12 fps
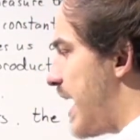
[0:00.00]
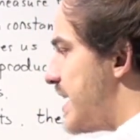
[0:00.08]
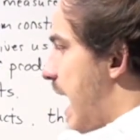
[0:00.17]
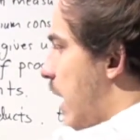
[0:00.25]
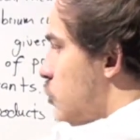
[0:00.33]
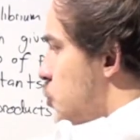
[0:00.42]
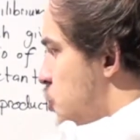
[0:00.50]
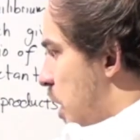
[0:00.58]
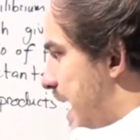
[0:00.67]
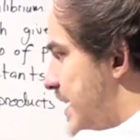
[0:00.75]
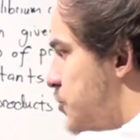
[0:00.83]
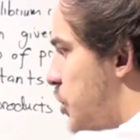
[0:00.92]
and our
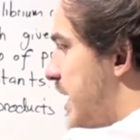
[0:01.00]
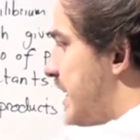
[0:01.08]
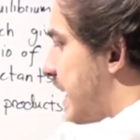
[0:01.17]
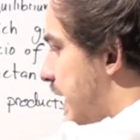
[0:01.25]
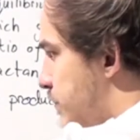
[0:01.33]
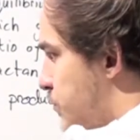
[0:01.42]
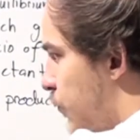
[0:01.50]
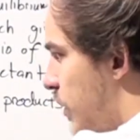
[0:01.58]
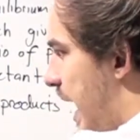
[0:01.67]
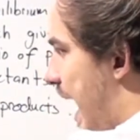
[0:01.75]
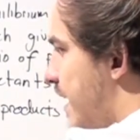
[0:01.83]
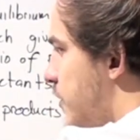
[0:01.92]
change in Gibbs
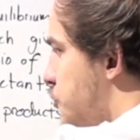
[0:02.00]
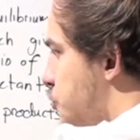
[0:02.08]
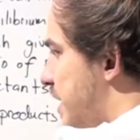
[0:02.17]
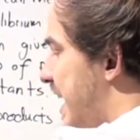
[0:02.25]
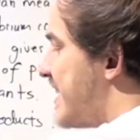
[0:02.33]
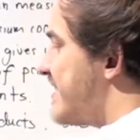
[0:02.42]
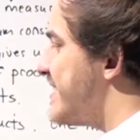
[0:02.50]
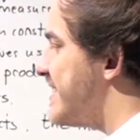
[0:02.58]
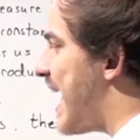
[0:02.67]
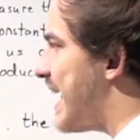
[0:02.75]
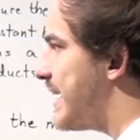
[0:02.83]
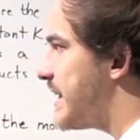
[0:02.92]
free energy is
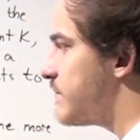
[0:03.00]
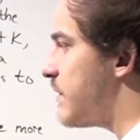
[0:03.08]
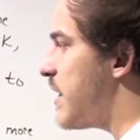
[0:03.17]
negative.